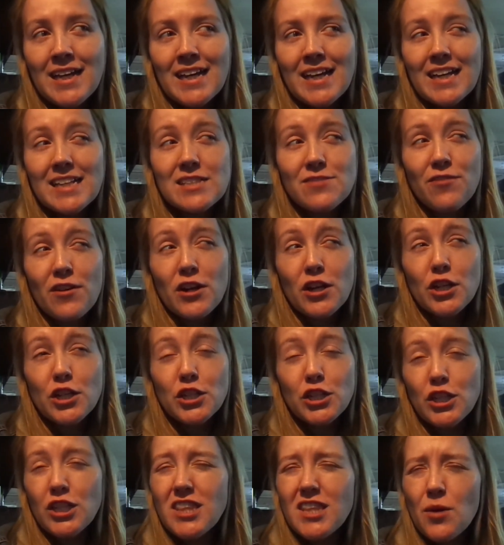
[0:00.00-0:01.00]
it's very
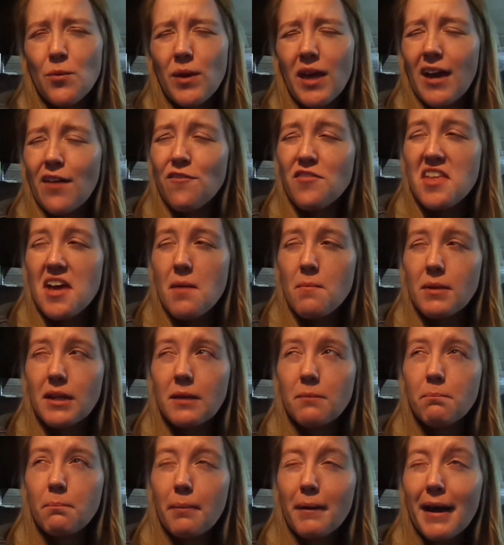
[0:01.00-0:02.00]
good that we have that
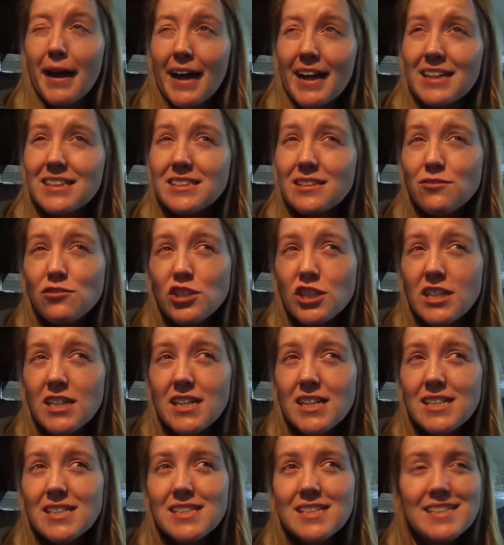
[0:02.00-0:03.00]
many bags of
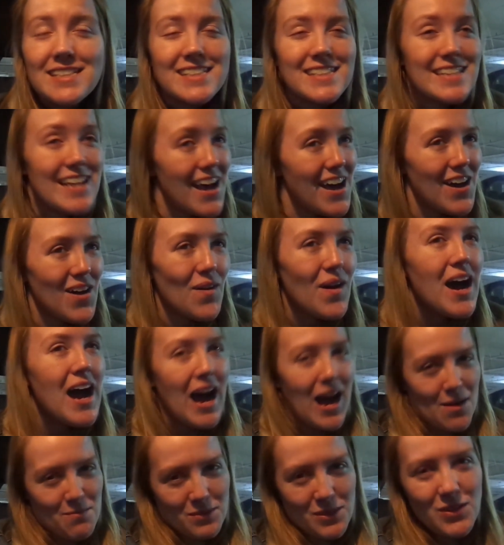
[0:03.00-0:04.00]
cheese, so
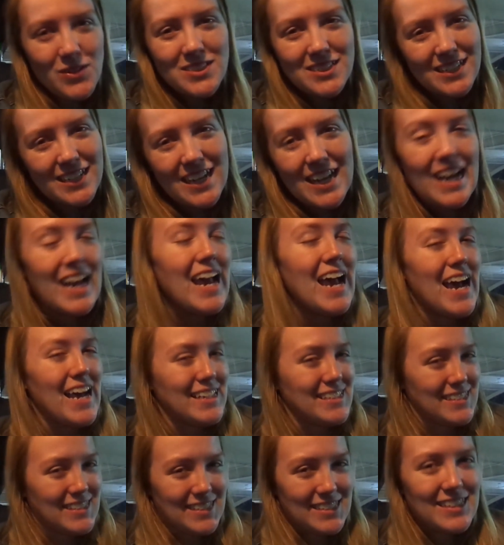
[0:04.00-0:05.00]
I'm using it
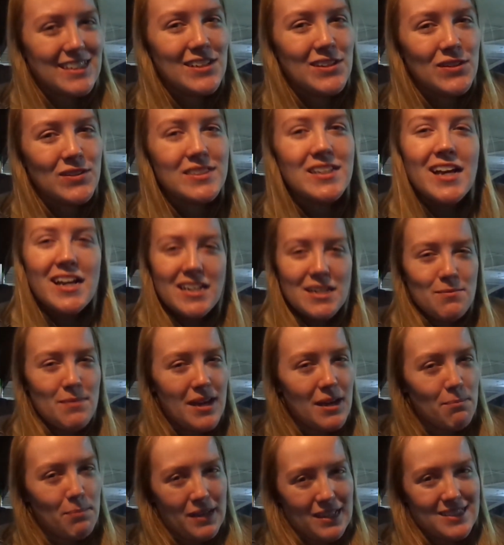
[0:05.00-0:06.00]
as an excuse to
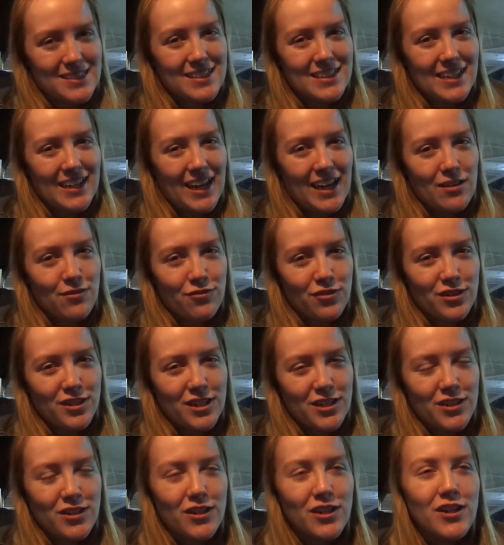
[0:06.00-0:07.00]
make pizza again for
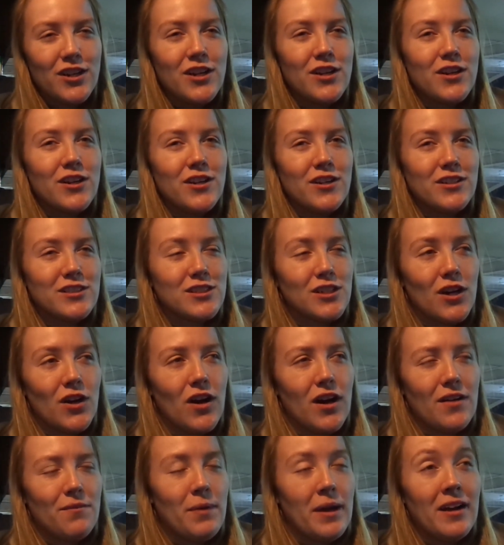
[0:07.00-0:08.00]
dinner. So,
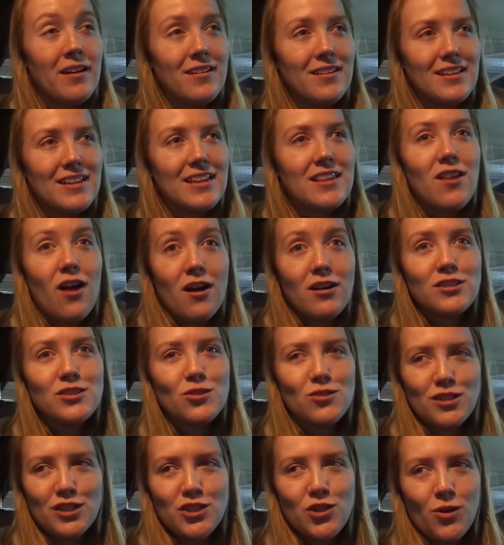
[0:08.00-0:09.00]
apparently, long
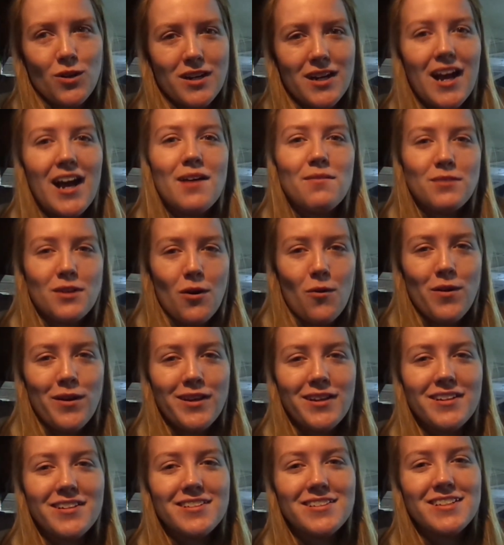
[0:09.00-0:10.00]
story short, I'm
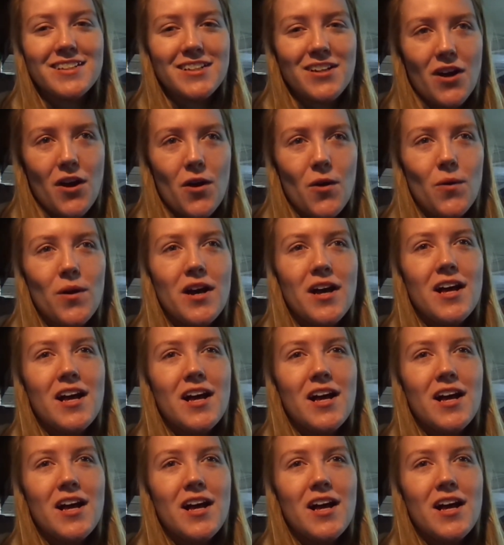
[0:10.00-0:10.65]
going to go